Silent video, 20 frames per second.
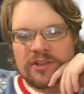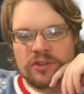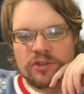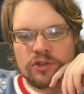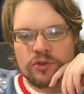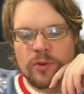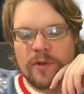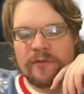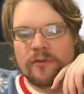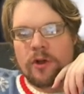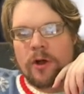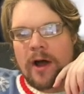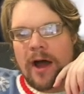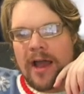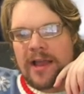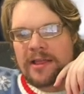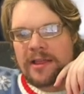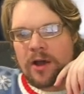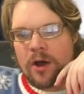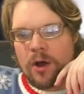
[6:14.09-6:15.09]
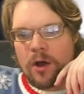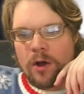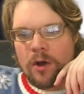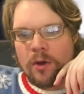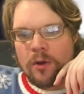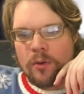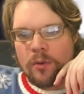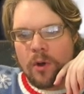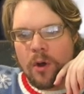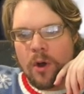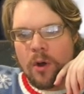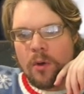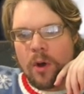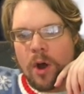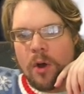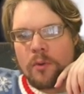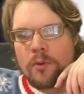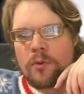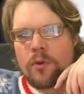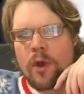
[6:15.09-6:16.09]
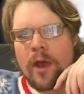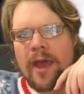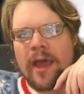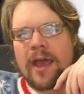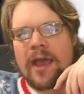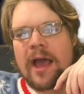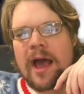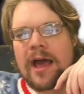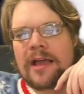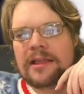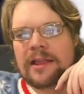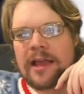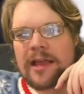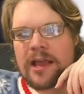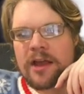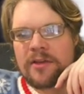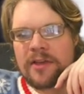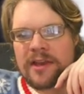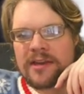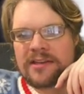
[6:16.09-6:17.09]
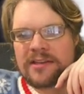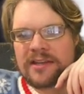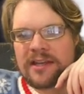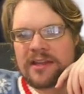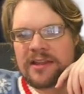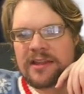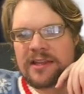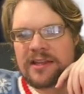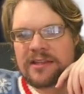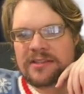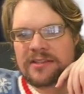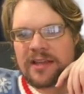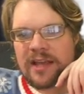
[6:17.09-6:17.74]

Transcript: So Swiftclaw, I oh oh okay, I like how they did this.